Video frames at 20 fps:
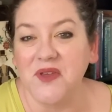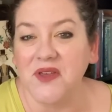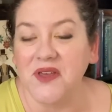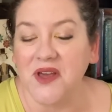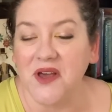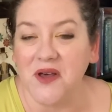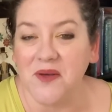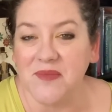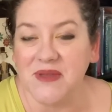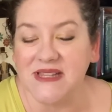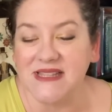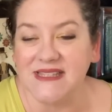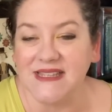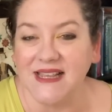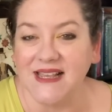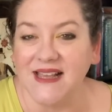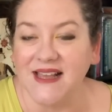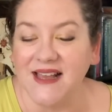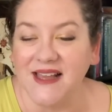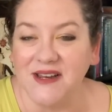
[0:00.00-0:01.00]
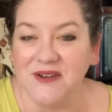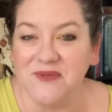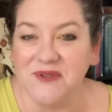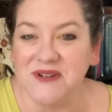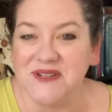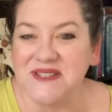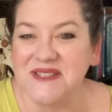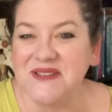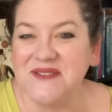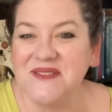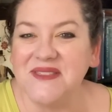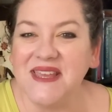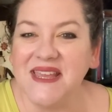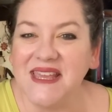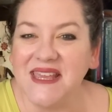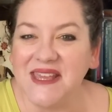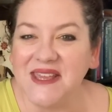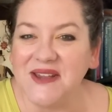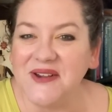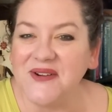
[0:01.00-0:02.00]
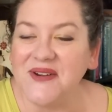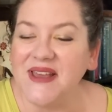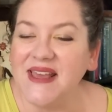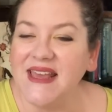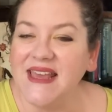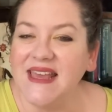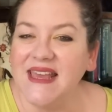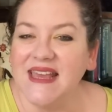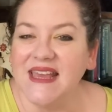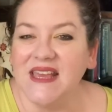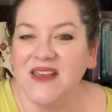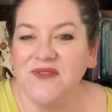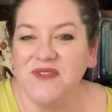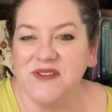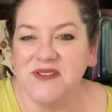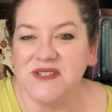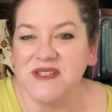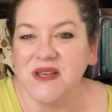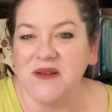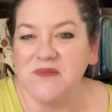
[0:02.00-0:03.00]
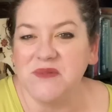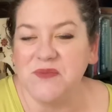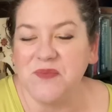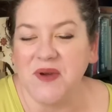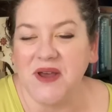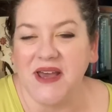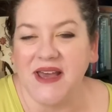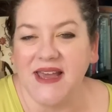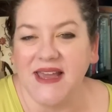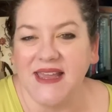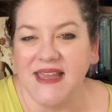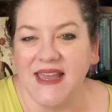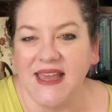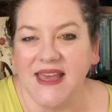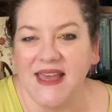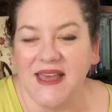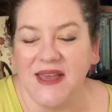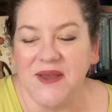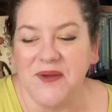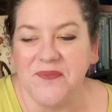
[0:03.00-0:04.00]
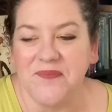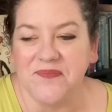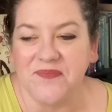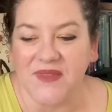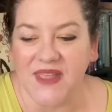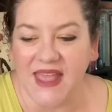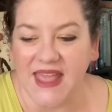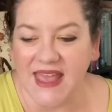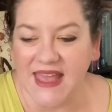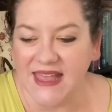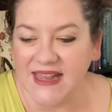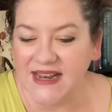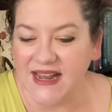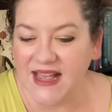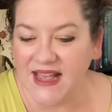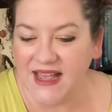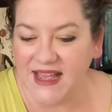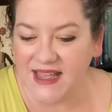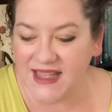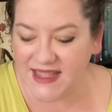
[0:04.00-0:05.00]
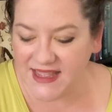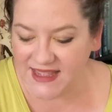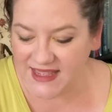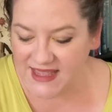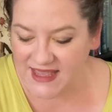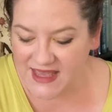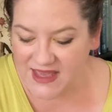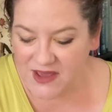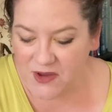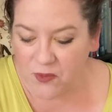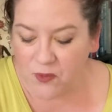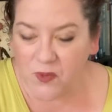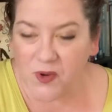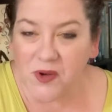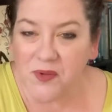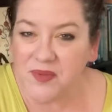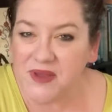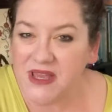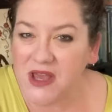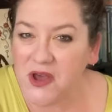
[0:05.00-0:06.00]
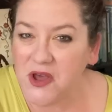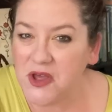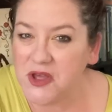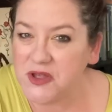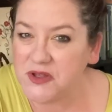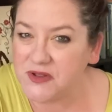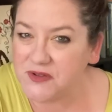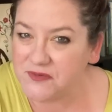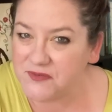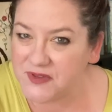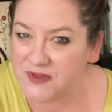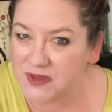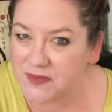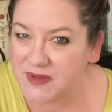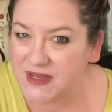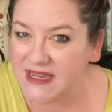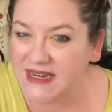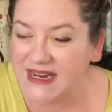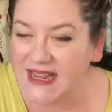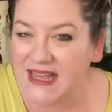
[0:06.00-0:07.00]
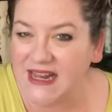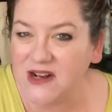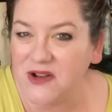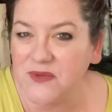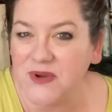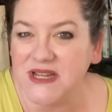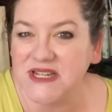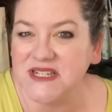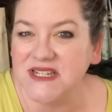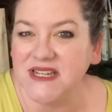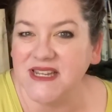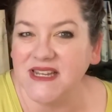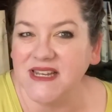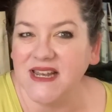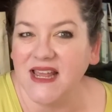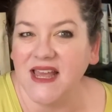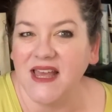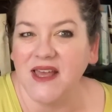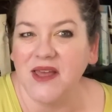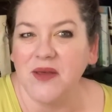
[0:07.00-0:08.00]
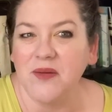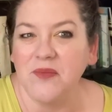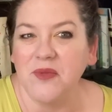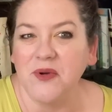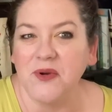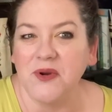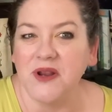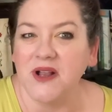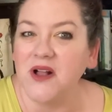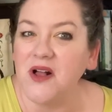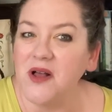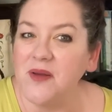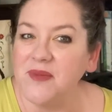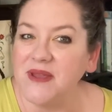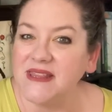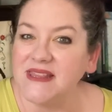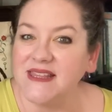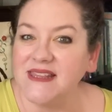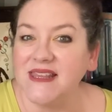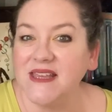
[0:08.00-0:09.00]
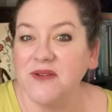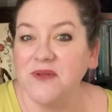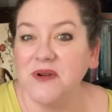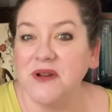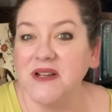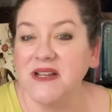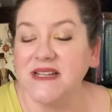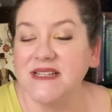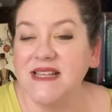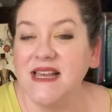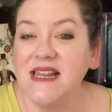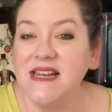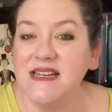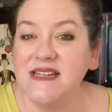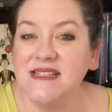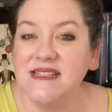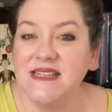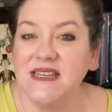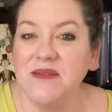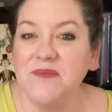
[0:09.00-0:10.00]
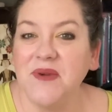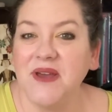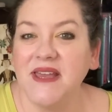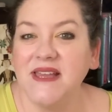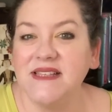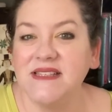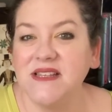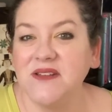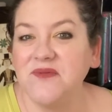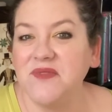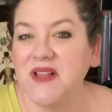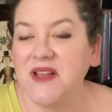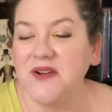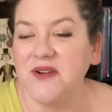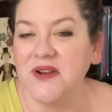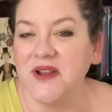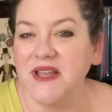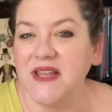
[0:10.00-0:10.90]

comments and kind words, so thank you if you stopped by. And I won't be filming. I had a question or a comment that they were excited to see my sunflower